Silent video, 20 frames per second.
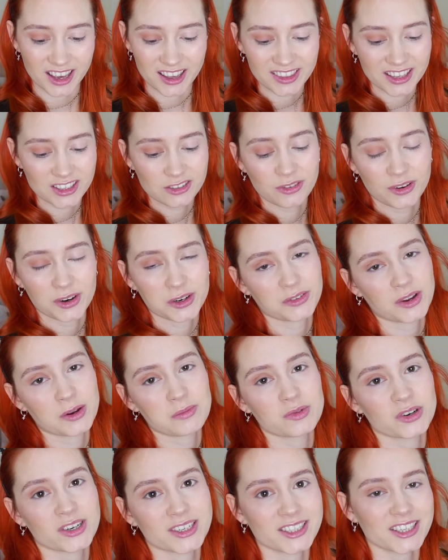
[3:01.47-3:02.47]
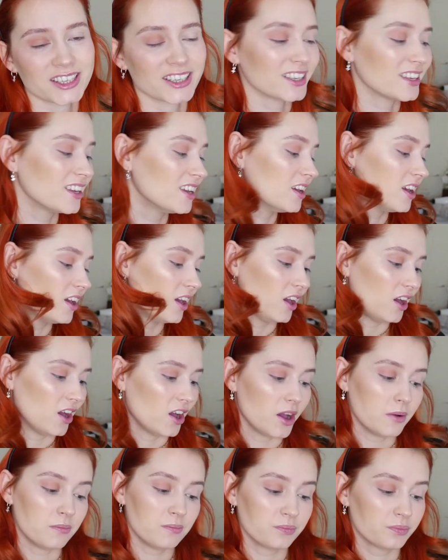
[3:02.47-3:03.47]
that. That's very pretty.
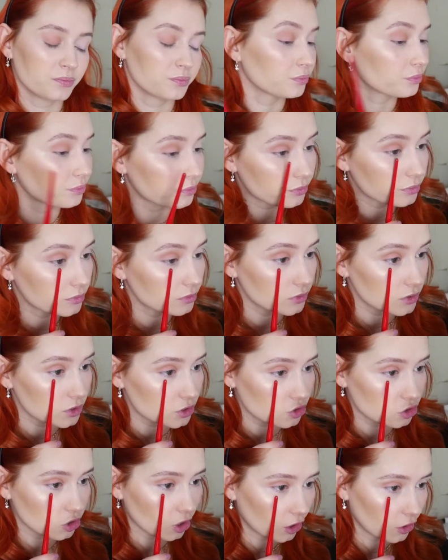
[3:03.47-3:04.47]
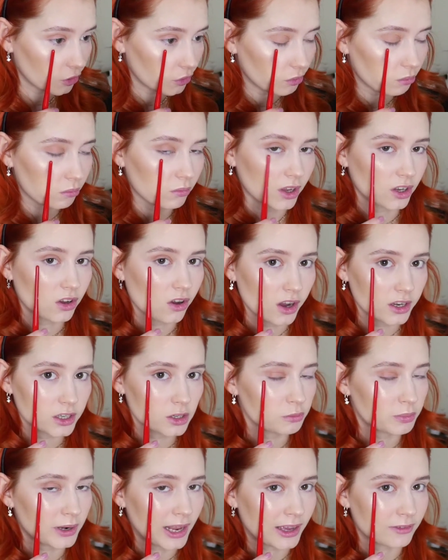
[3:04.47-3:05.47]
So my kind
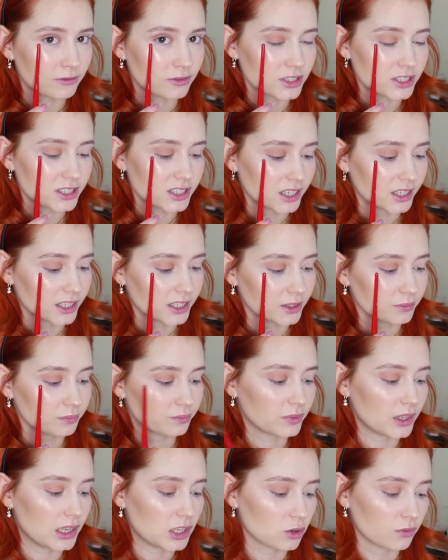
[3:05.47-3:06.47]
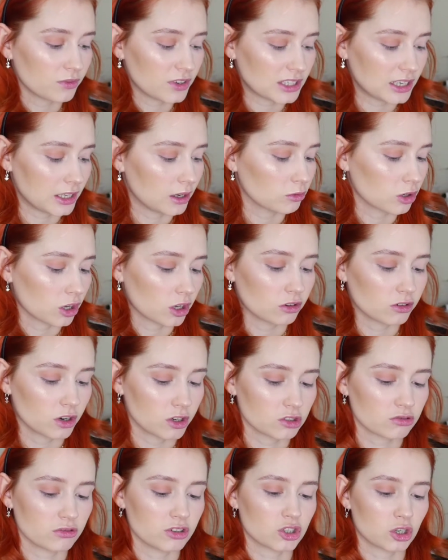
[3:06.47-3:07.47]
of plan for today is, obviously I'm going
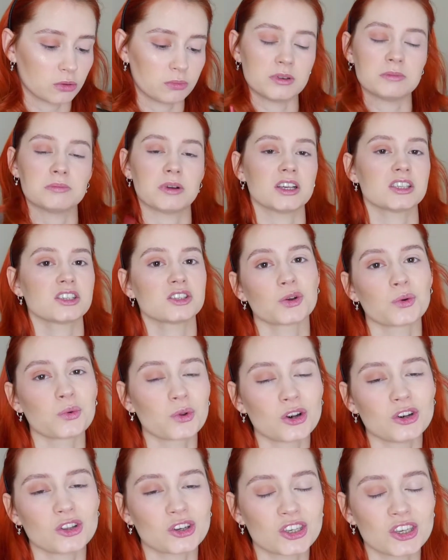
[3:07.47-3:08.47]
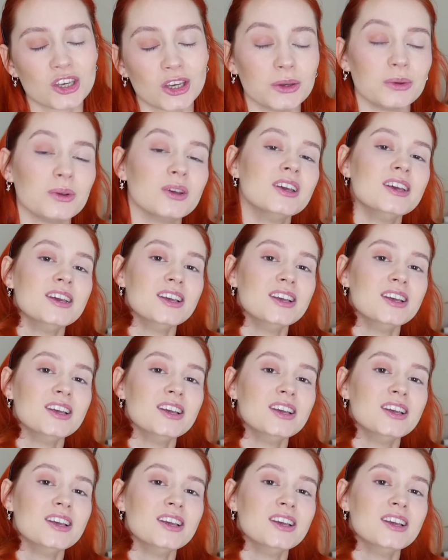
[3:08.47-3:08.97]
grocery shopping, but I still want to look cute.